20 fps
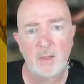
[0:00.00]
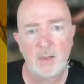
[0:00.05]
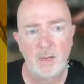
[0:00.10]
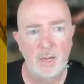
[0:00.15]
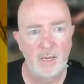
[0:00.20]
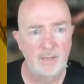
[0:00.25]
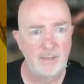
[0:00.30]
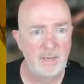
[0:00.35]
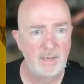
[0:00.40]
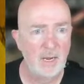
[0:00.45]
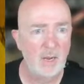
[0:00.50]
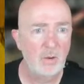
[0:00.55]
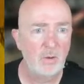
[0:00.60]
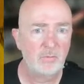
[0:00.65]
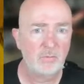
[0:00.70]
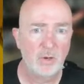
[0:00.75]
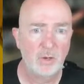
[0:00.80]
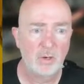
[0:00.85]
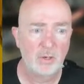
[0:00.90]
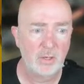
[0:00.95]
And now
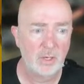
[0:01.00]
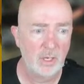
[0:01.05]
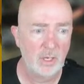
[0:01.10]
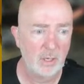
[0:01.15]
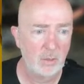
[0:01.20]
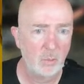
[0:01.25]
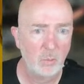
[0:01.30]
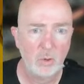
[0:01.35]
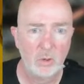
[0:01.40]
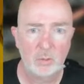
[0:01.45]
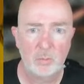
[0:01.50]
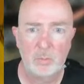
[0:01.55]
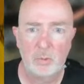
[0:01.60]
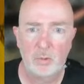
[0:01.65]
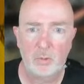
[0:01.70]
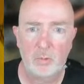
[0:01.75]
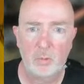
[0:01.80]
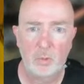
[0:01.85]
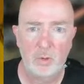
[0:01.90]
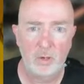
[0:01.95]
I've got a
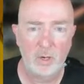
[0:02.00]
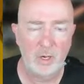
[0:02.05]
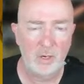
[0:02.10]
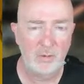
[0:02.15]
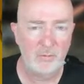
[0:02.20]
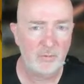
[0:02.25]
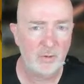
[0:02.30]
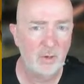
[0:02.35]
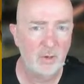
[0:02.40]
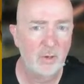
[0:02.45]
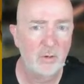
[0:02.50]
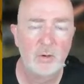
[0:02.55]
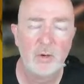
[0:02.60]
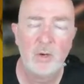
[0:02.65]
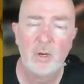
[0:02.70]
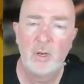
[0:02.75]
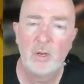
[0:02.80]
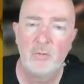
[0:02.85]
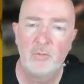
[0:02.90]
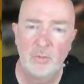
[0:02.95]
workbook where I've got,
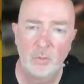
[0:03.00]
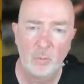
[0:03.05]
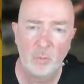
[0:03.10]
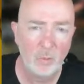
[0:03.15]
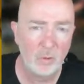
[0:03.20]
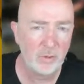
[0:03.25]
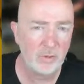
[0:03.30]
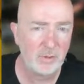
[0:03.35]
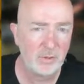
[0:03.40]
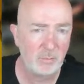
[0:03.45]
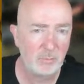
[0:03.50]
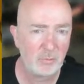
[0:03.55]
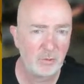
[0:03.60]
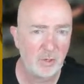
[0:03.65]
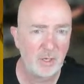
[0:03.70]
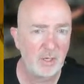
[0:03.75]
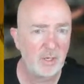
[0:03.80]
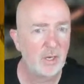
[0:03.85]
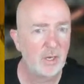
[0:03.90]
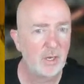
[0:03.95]
for the Waterdeep
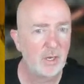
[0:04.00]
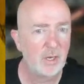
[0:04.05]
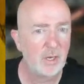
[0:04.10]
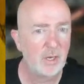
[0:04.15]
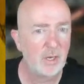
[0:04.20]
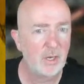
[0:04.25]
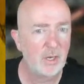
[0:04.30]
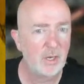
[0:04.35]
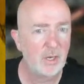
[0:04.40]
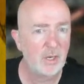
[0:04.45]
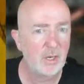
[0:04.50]
Trading Company, I've got